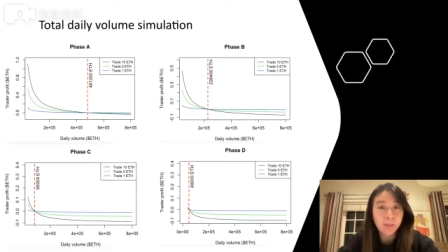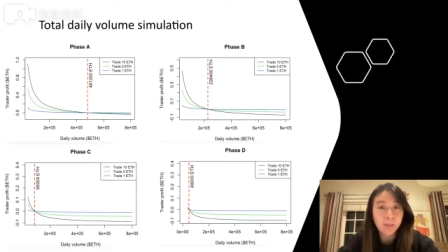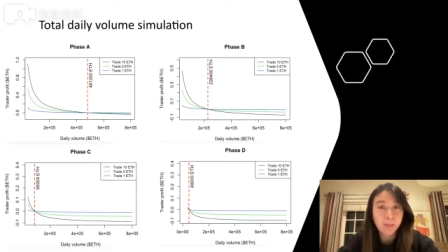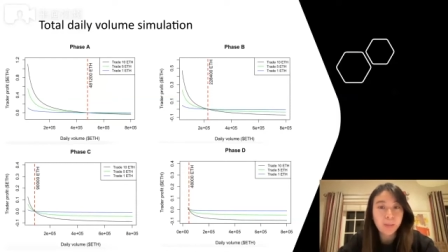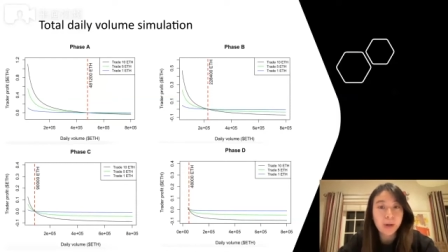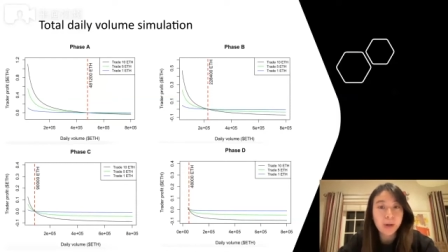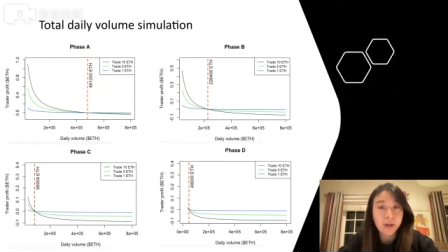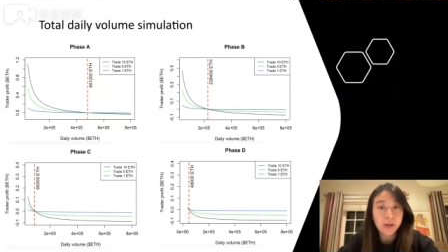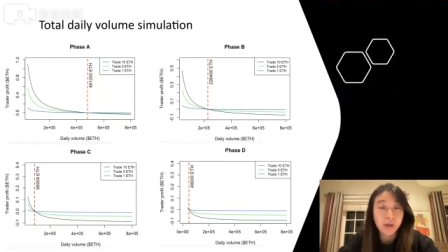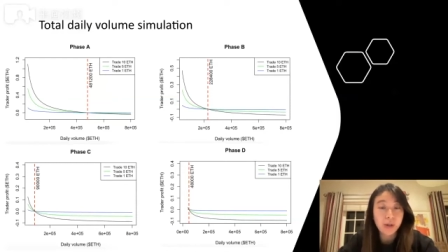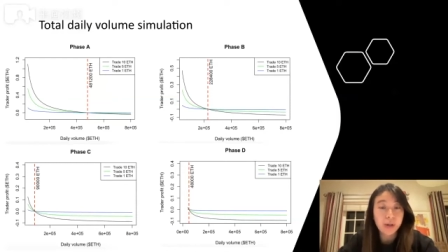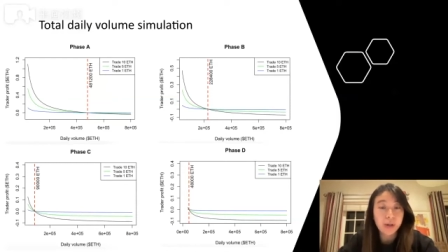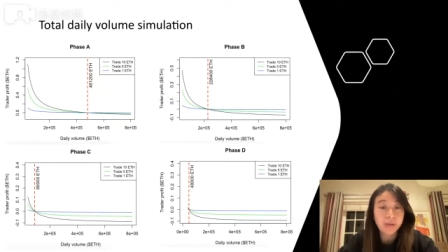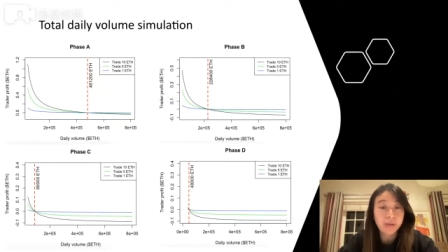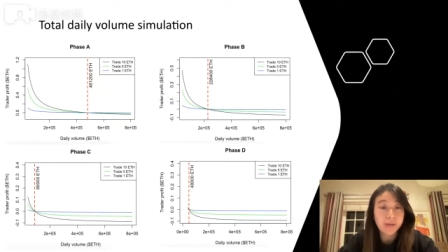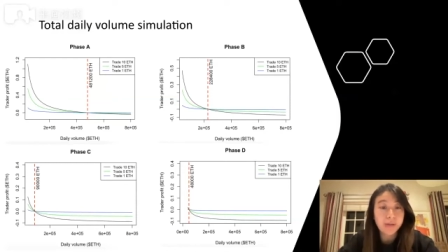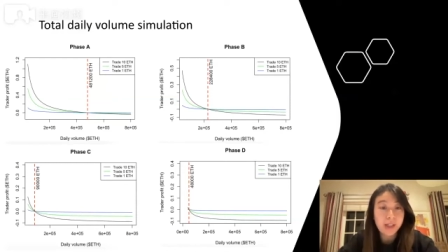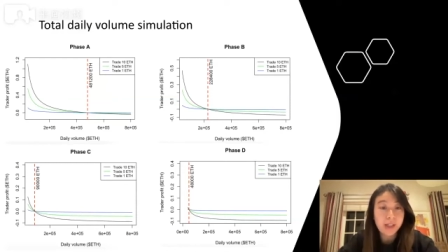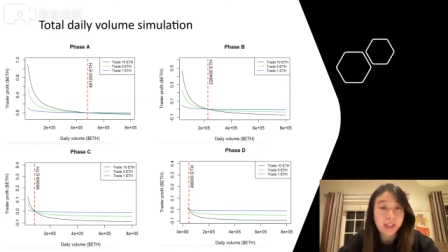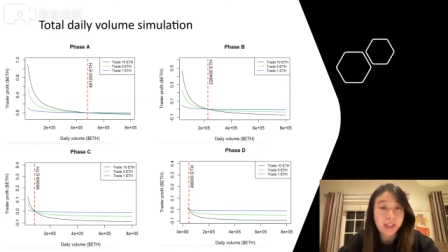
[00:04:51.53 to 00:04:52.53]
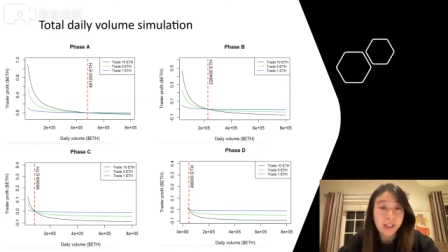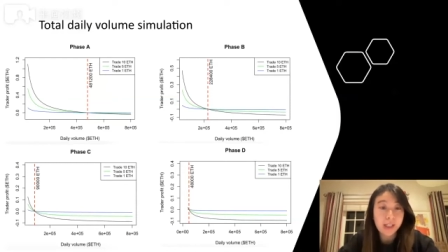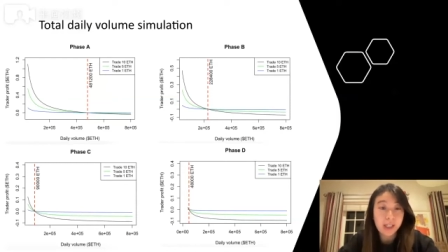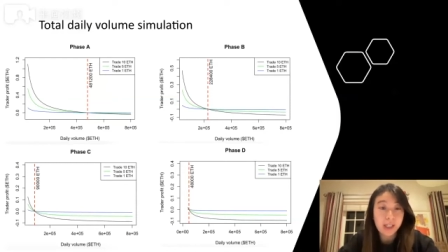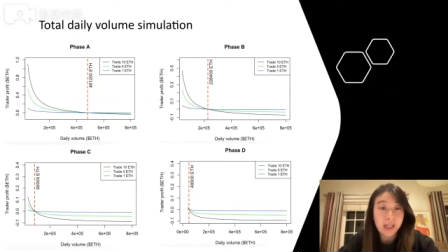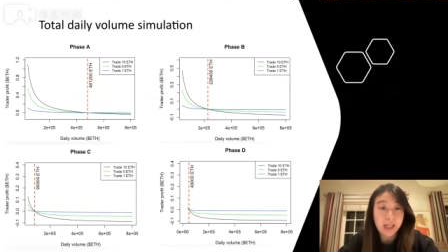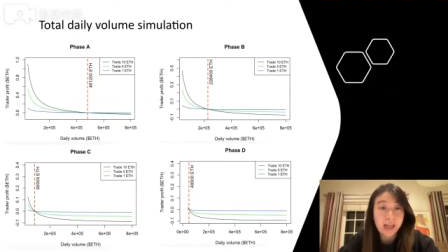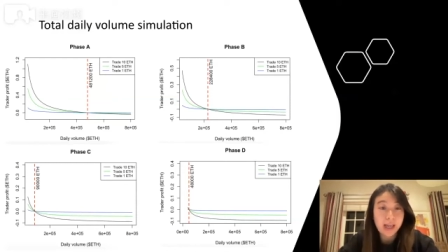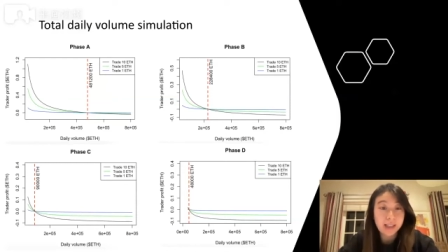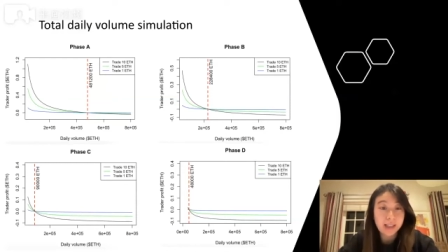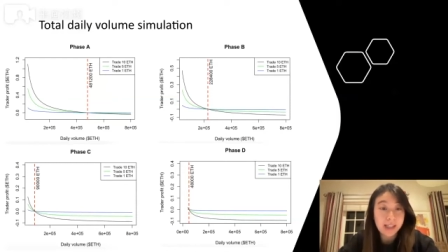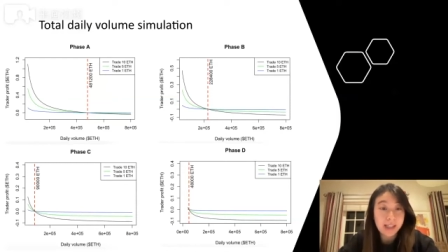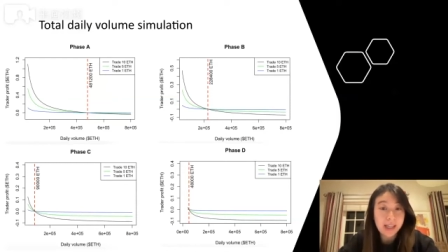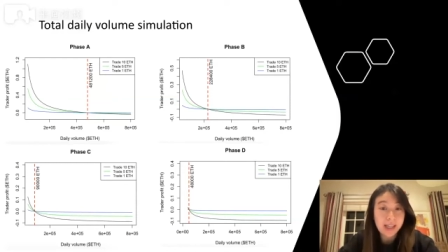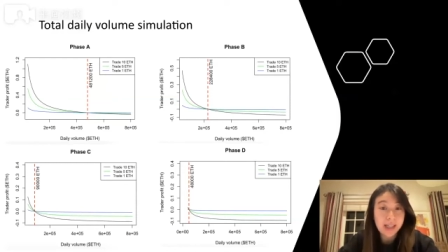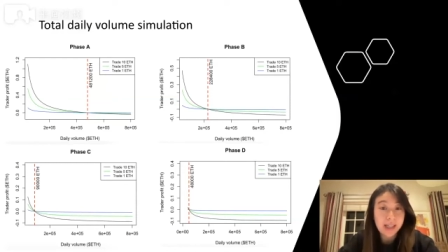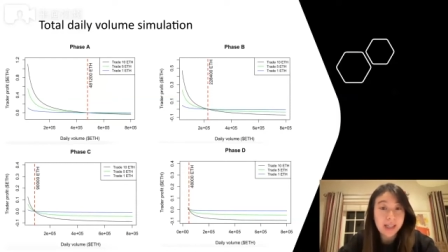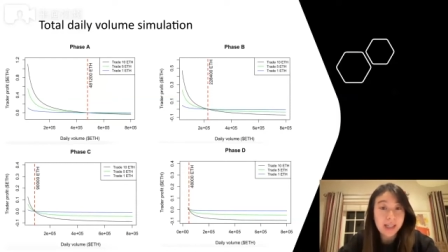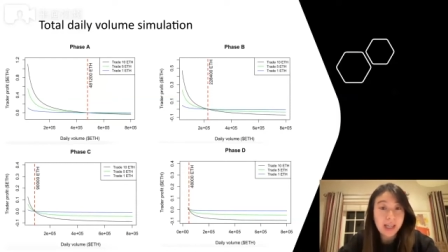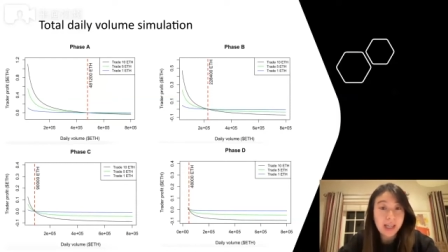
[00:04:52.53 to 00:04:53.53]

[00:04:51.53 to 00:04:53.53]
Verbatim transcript: but during phase C and D,